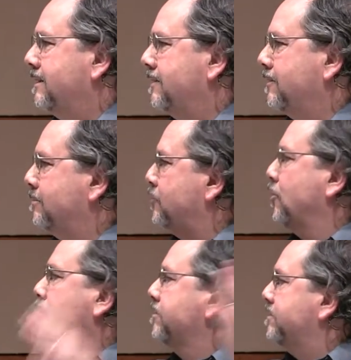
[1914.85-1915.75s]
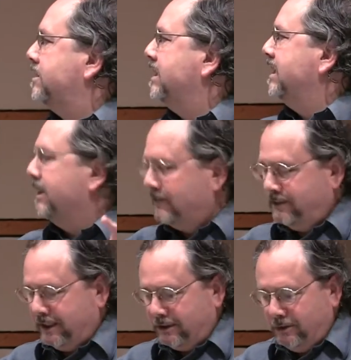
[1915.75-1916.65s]
some sort of
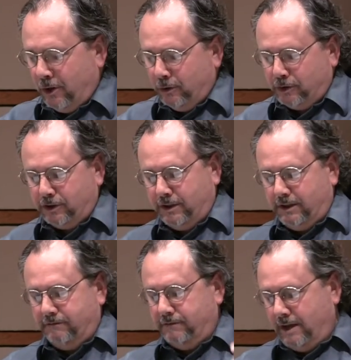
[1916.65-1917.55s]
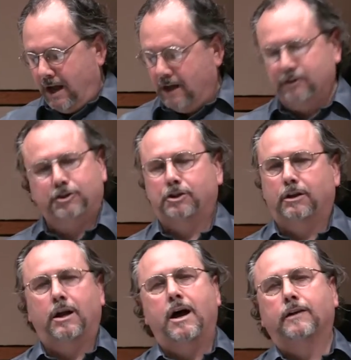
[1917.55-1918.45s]
deistic notion of
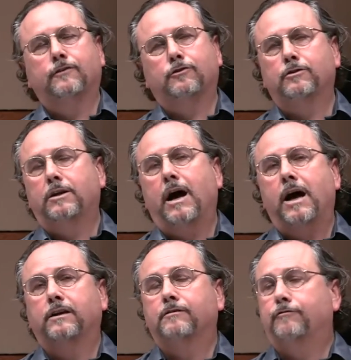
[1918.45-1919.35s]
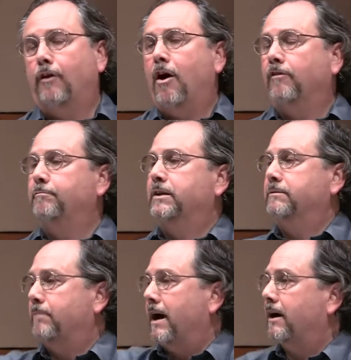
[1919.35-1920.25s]
nonchalance or non
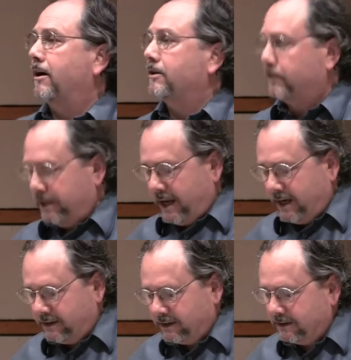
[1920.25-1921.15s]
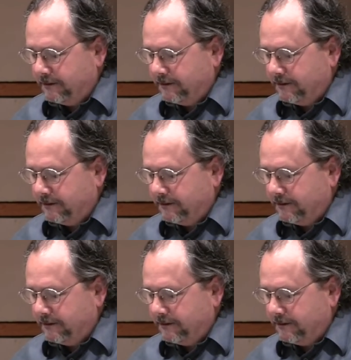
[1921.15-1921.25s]
involvement by our Creator.